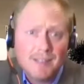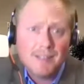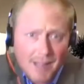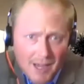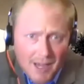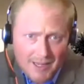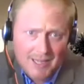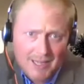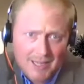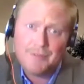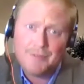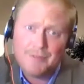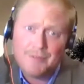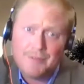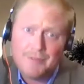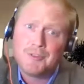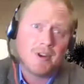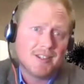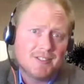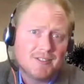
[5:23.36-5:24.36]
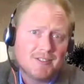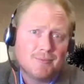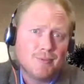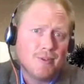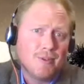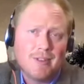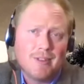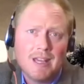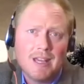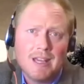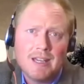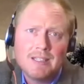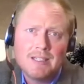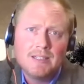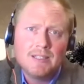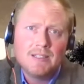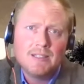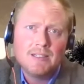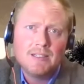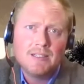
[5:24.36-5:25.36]
lucky for us, Ruthie.
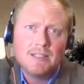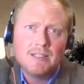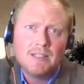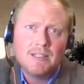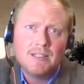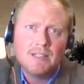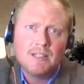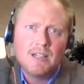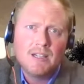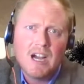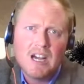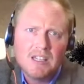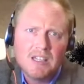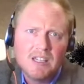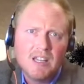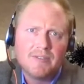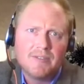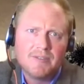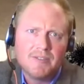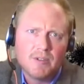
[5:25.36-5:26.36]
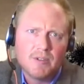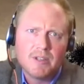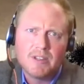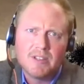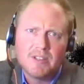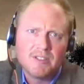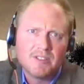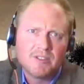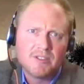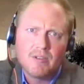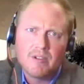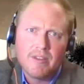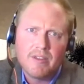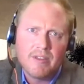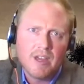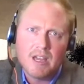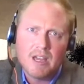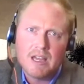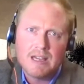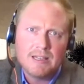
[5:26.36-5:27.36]
I love doing this sort of
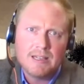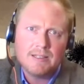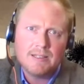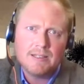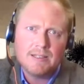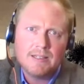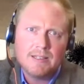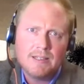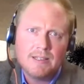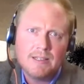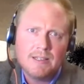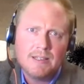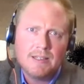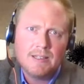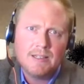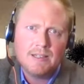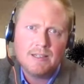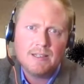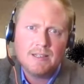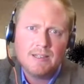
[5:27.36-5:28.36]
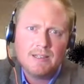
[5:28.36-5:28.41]
thing.